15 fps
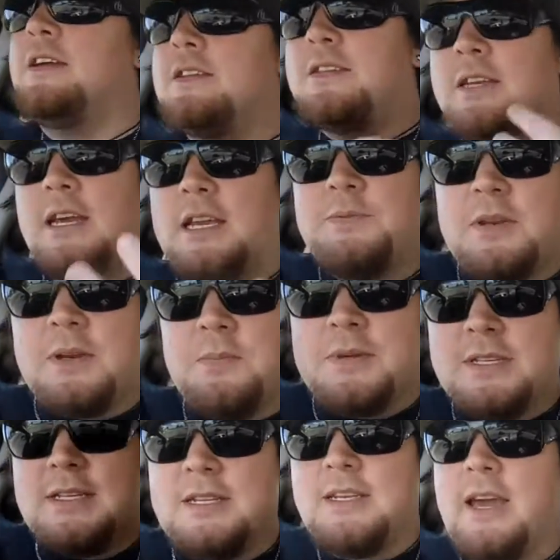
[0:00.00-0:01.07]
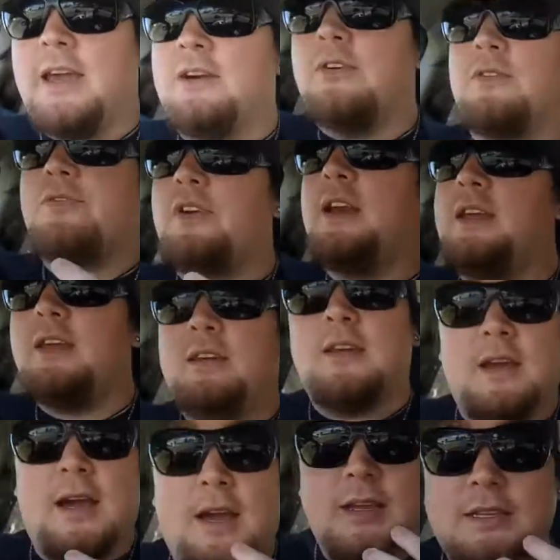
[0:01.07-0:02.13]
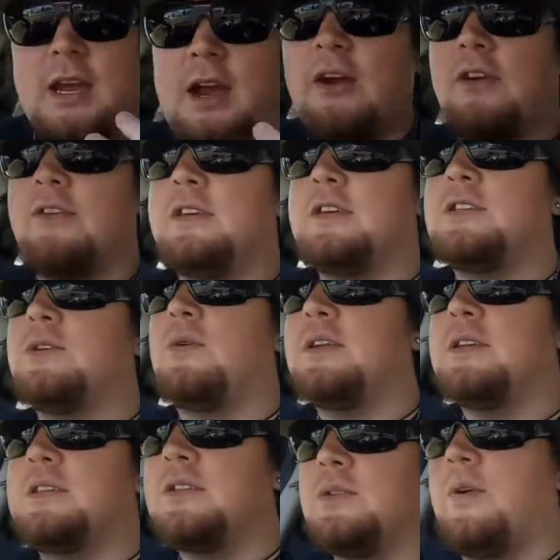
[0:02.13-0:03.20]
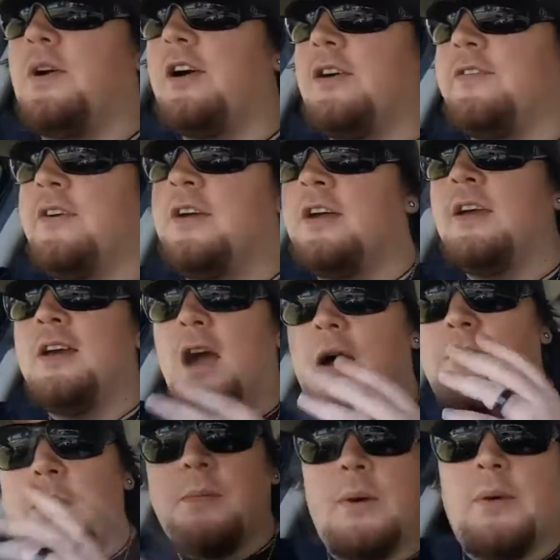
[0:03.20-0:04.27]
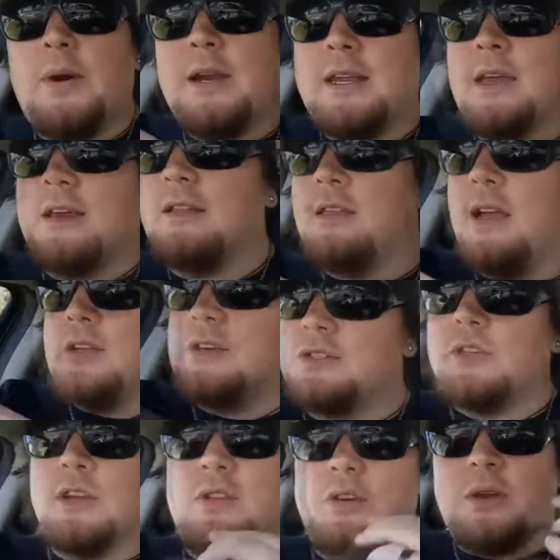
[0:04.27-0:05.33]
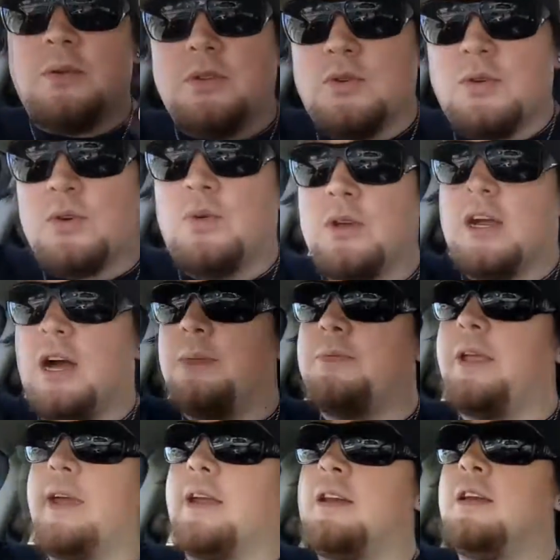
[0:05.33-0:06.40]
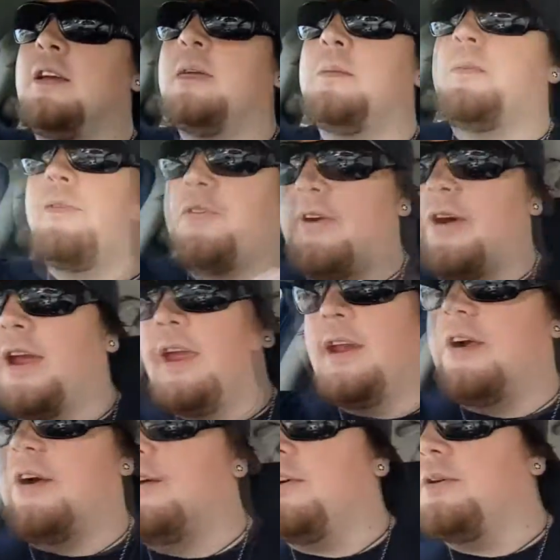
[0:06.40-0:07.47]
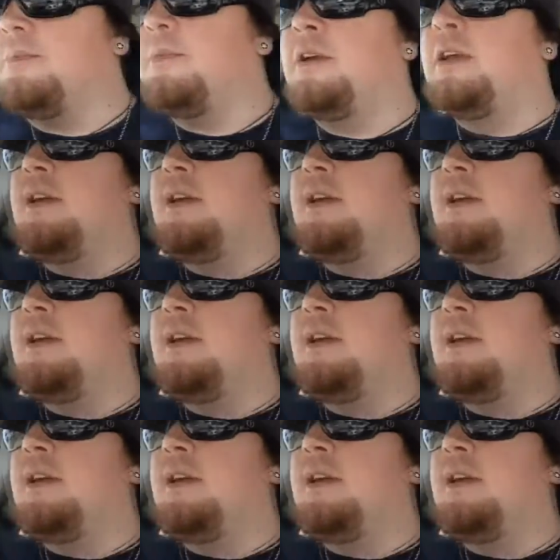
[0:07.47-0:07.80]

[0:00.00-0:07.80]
today's been a busy day already. It's currently 20 to 12. I'm on my way to get lunch, so I thought I'd do a quick update before I head home